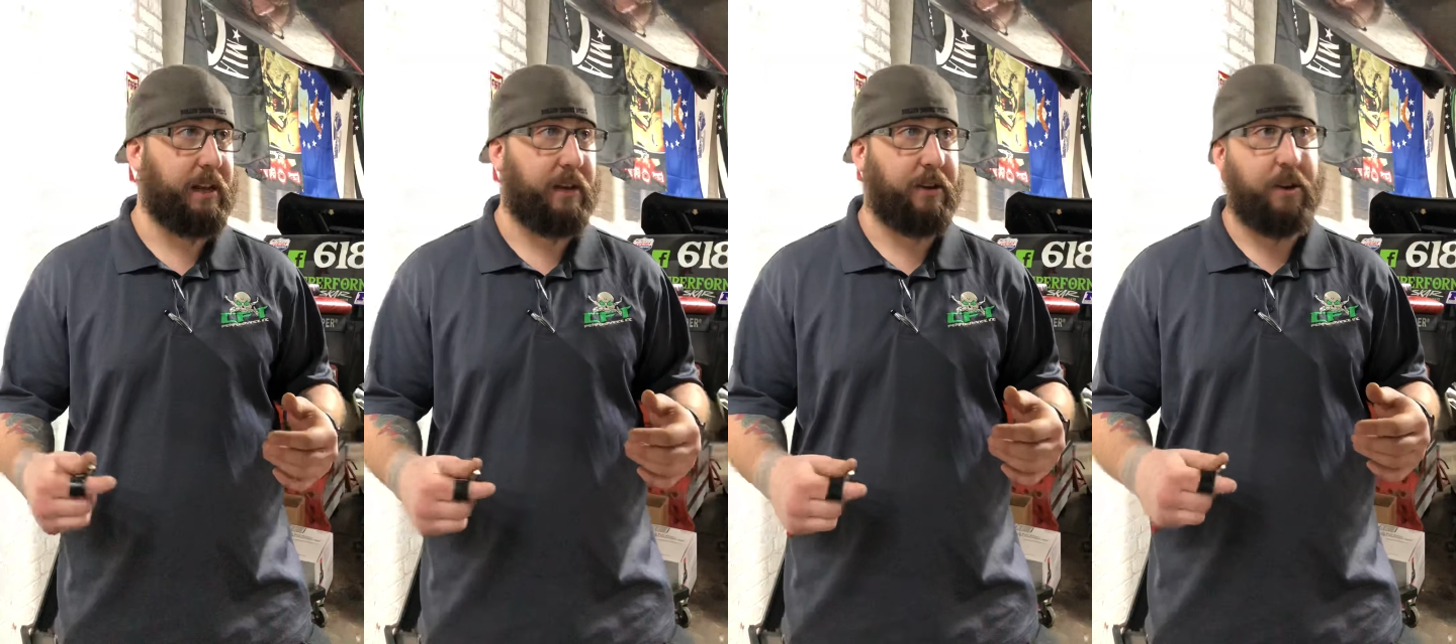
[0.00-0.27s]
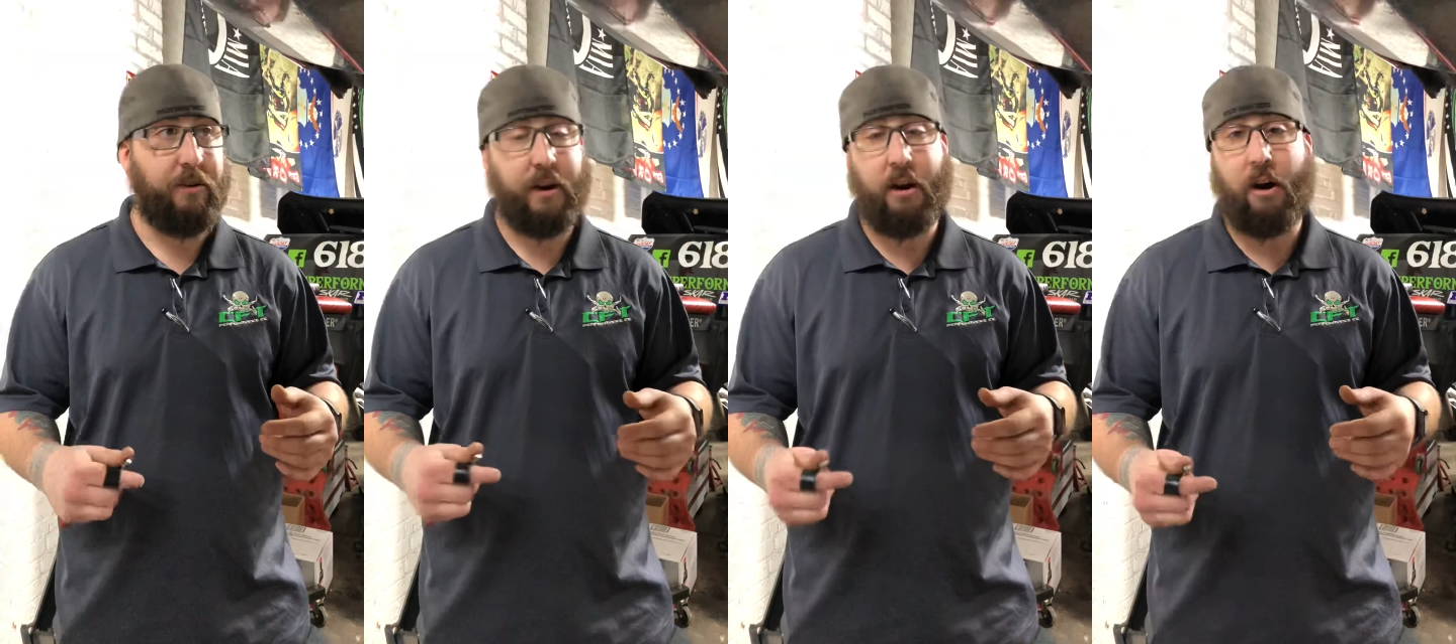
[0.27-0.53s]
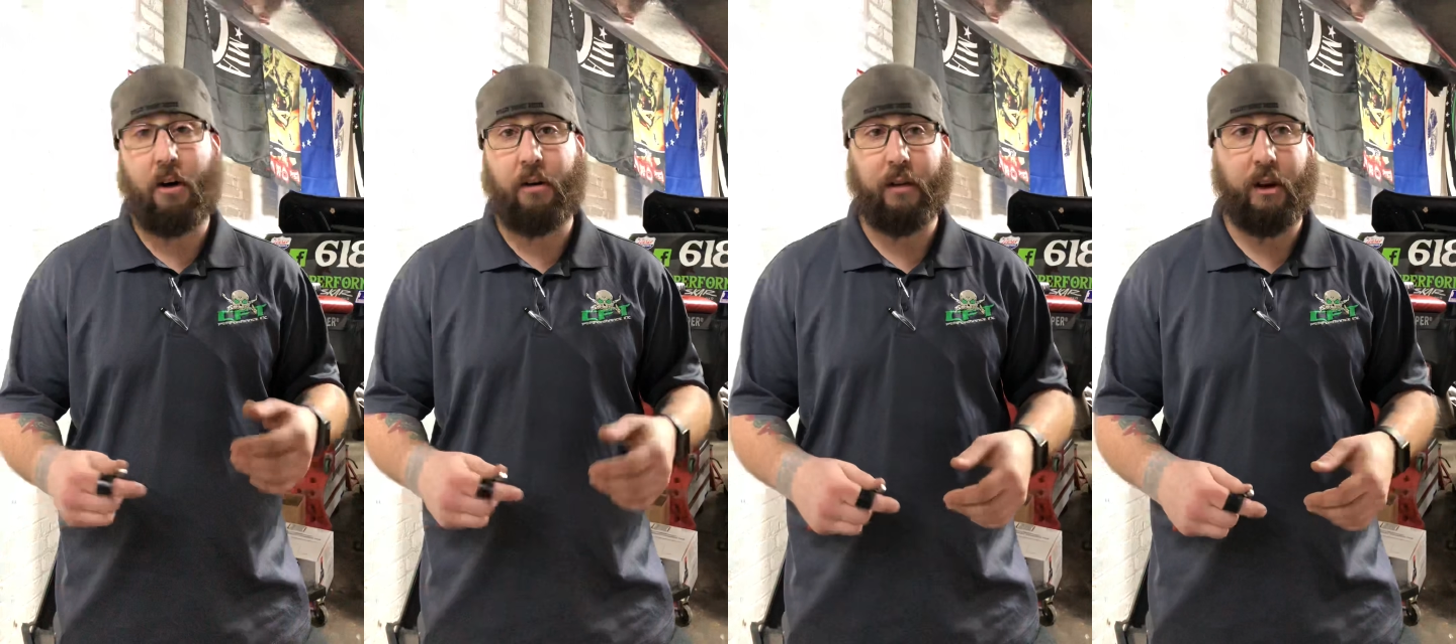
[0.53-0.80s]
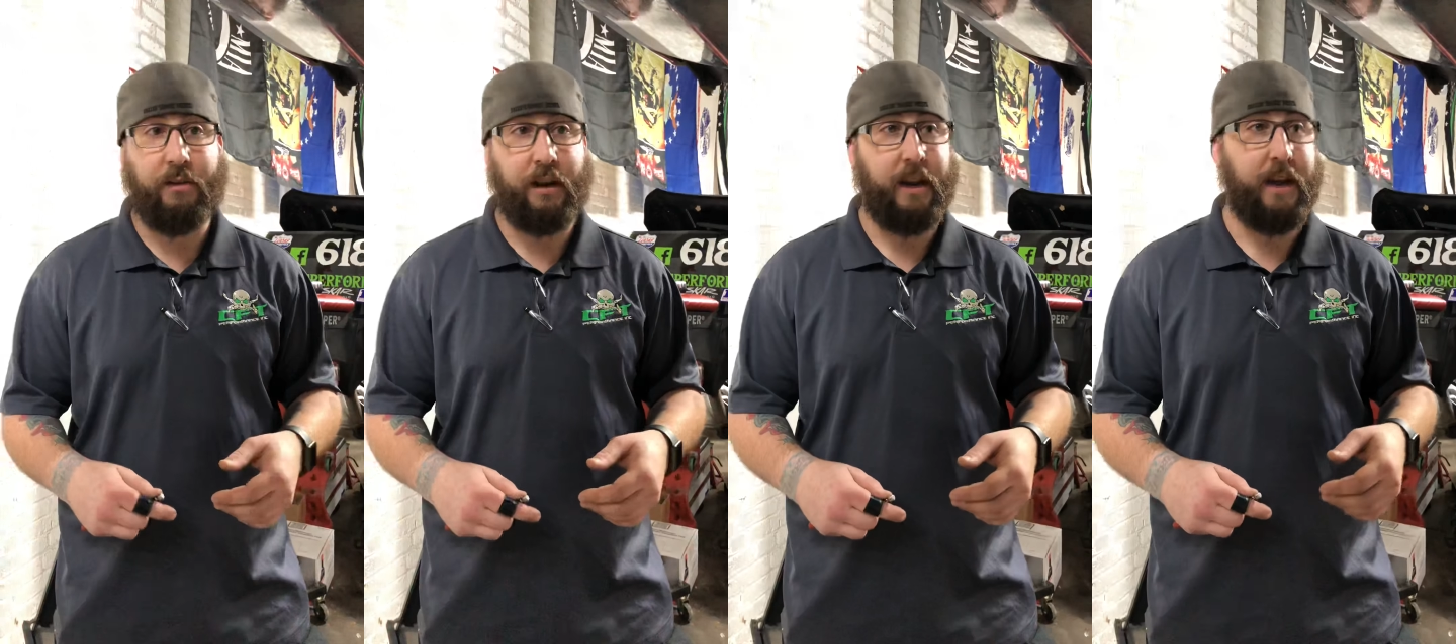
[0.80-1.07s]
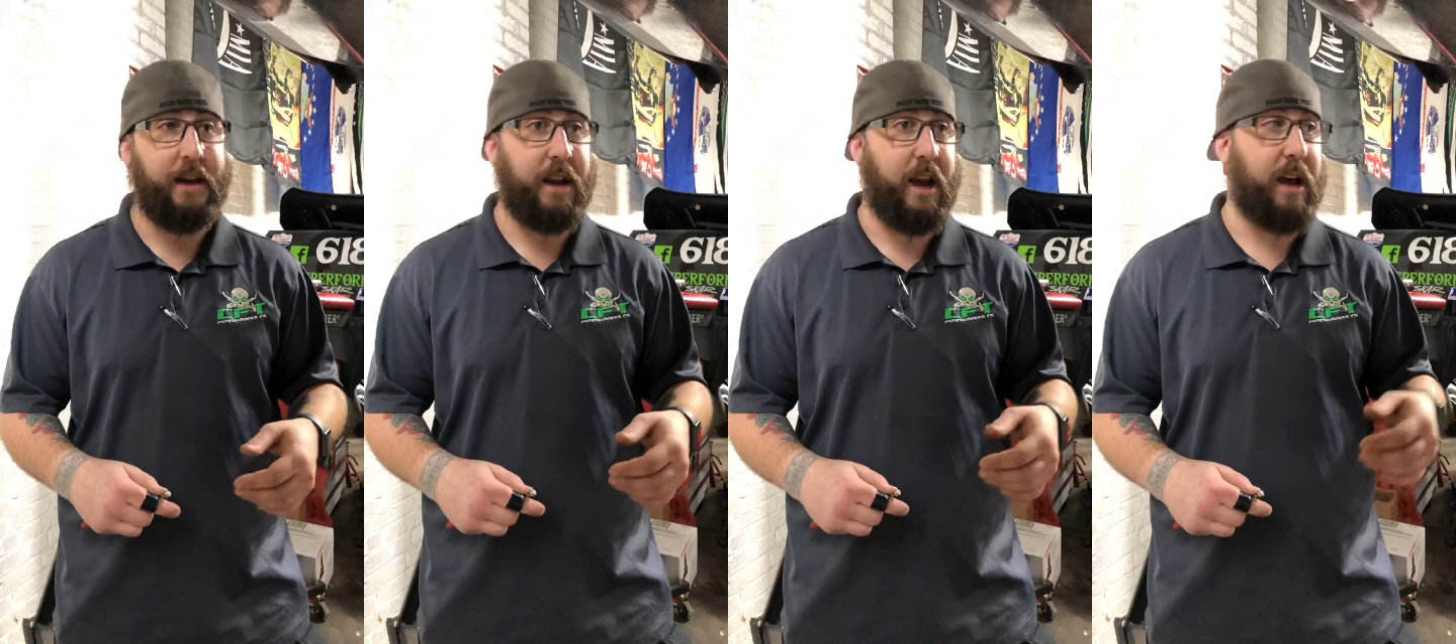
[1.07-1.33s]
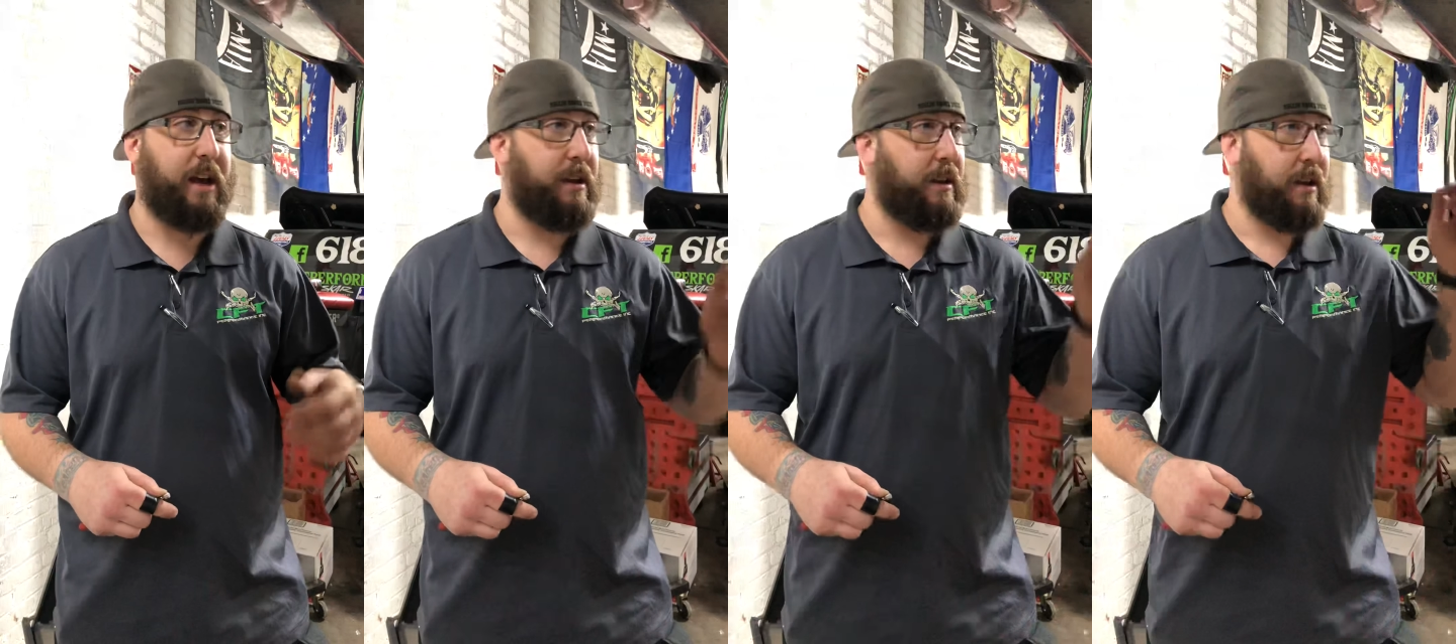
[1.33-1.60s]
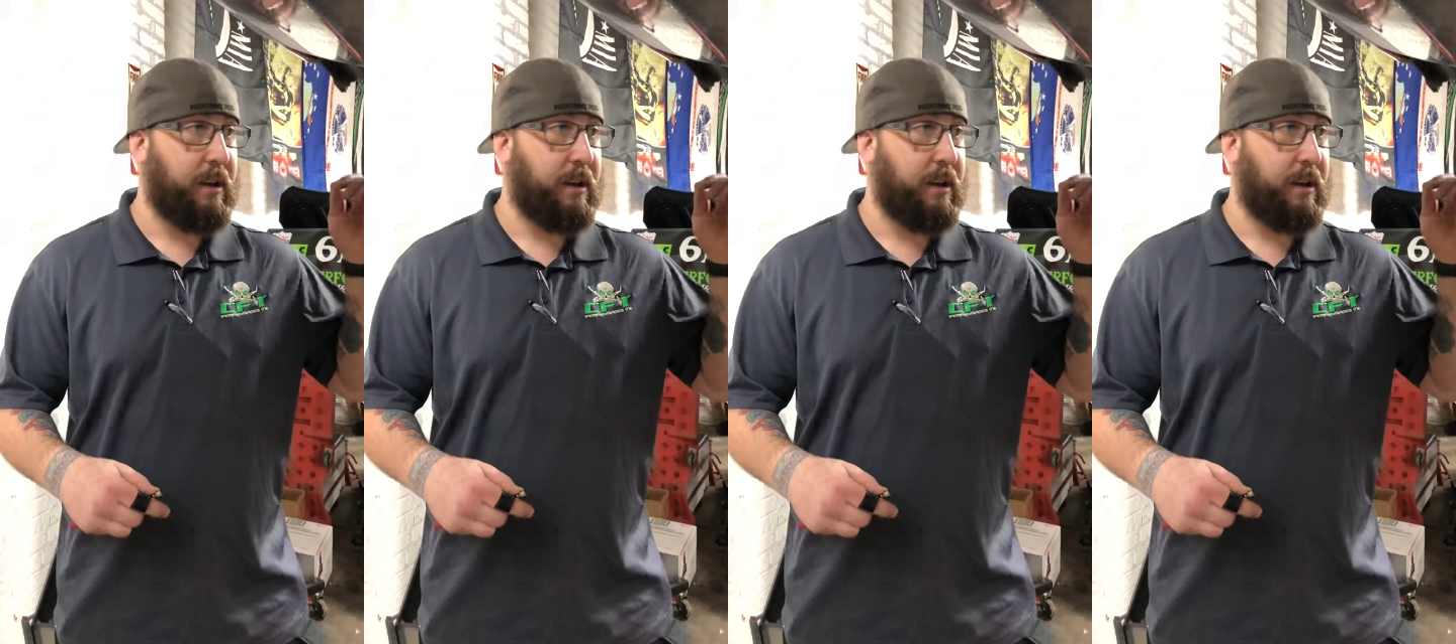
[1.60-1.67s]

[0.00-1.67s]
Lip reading: the tuning all loaded in yet.